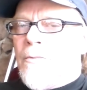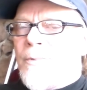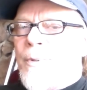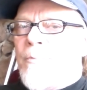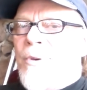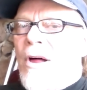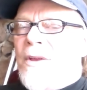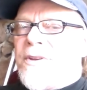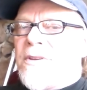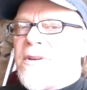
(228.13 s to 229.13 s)
It's been
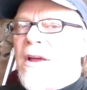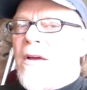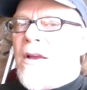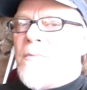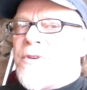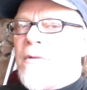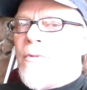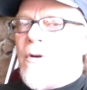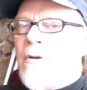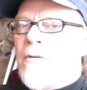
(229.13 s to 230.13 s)
Politics Count. I'm
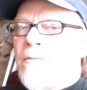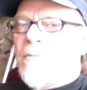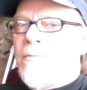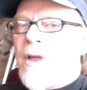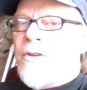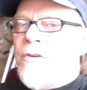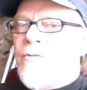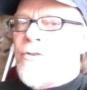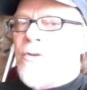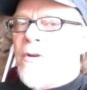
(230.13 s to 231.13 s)
Tim Hearn. Thank you
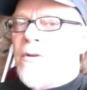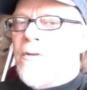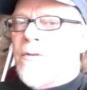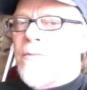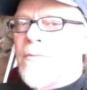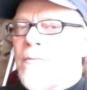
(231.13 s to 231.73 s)
for joining us.